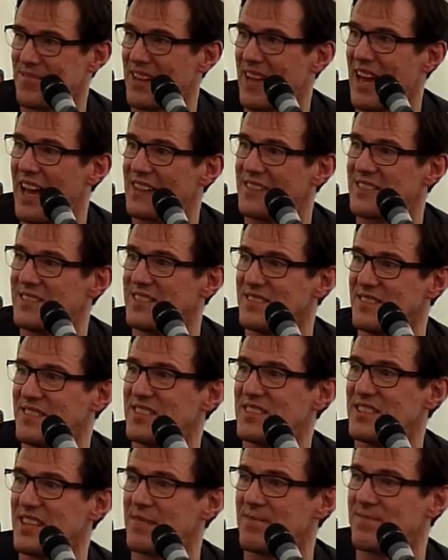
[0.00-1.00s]
And
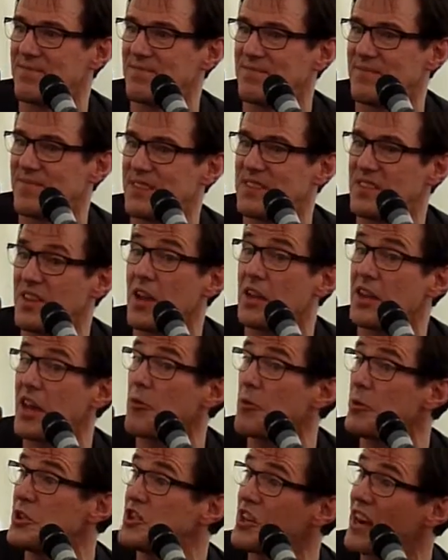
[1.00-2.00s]
so
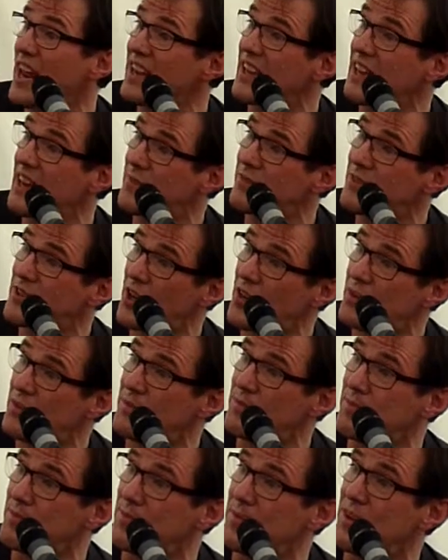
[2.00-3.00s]
would you like a lift home
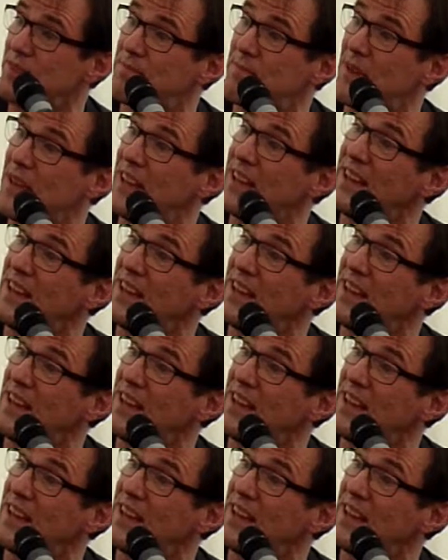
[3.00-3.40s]
with me